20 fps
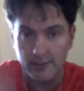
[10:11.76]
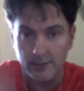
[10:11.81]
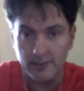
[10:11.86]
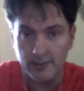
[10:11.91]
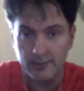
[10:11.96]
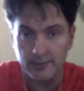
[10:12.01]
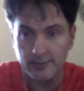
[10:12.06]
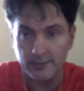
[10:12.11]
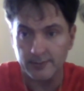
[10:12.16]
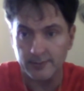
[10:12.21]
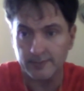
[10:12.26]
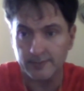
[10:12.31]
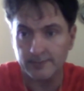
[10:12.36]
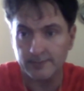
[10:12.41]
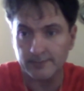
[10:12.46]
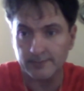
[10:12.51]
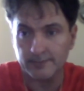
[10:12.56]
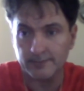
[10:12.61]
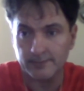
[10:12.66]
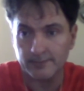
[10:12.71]

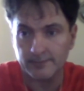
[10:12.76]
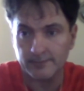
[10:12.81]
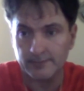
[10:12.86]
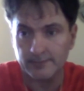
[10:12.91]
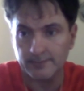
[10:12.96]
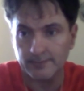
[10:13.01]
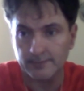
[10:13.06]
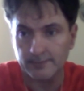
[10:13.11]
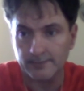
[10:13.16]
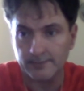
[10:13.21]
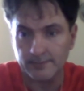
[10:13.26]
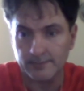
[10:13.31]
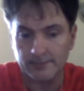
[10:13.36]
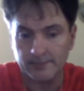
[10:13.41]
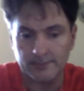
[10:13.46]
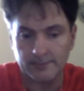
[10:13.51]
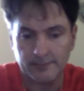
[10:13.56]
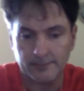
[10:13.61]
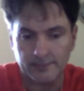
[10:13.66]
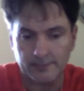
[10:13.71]
No one is speaking in this clip.